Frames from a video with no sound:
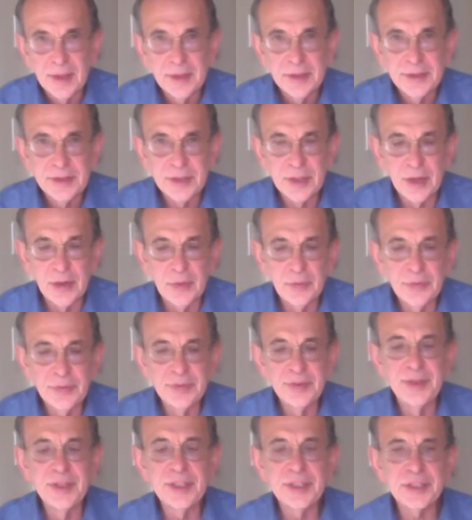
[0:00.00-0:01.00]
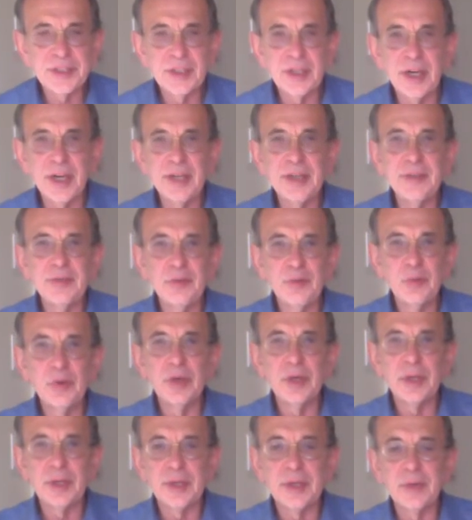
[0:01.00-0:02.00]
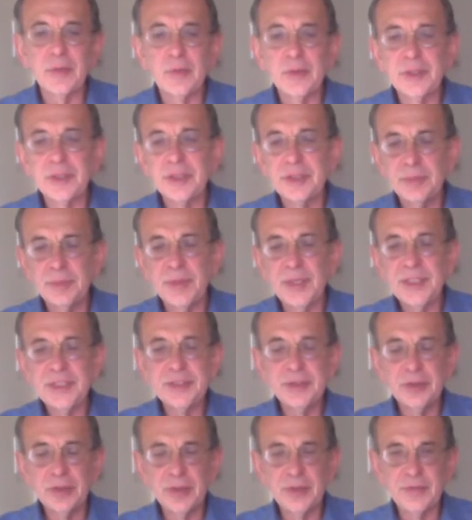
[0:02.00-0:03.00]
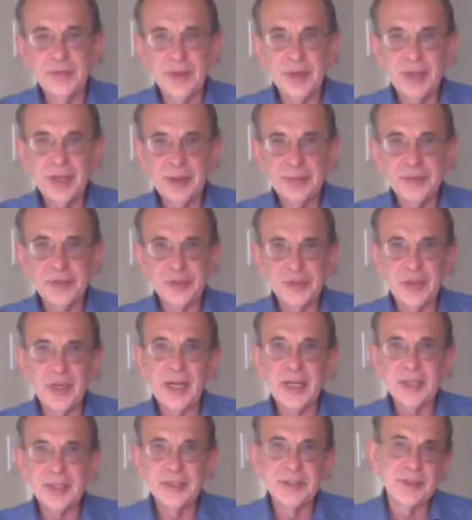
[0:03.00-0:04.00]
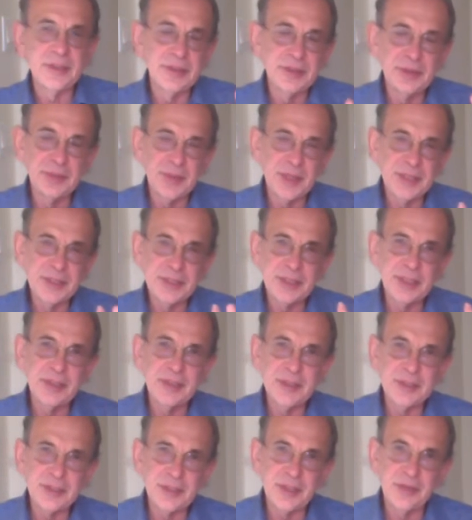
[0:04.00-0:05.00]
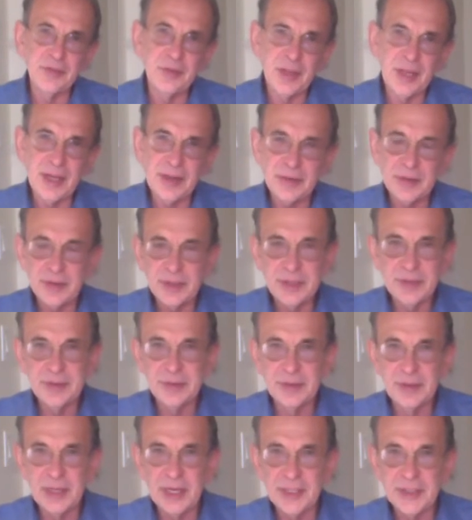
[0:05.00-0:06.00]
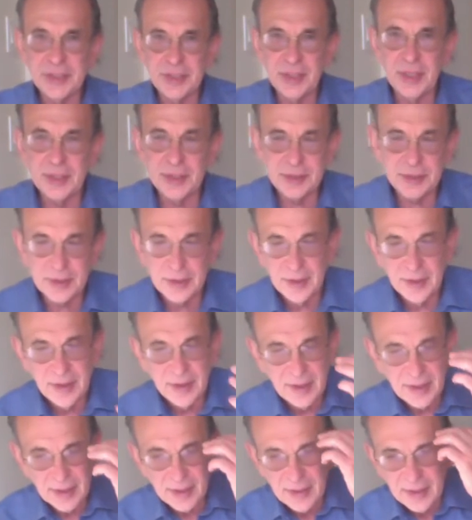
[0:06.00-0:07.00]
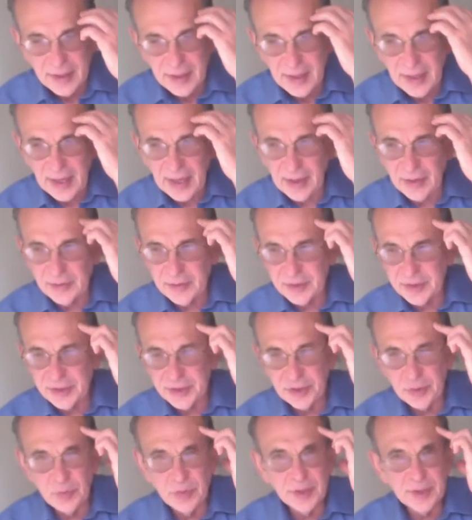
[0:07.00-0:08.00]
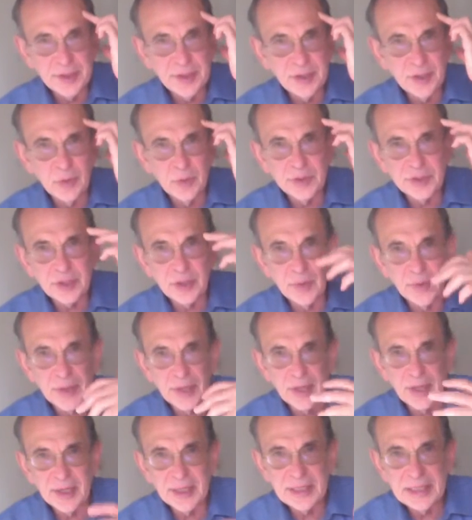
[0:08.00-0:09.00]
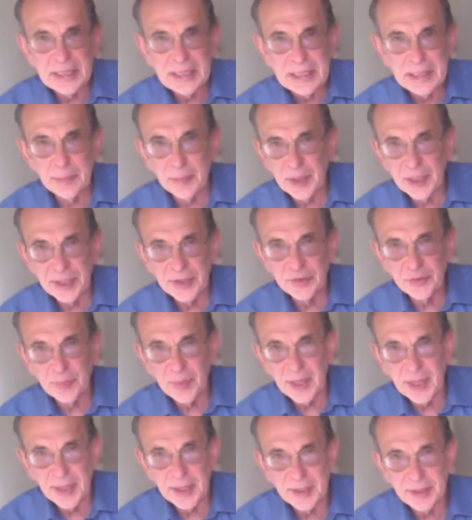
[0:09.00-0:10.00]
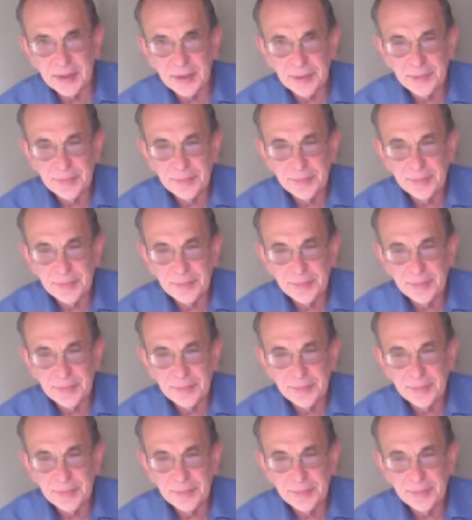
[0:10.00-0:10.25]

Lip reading: So this kind of work, which may look very abstract, and you might say to yourself, well, how, the guy's nuts. How does he really know what's going on in anybody's mind?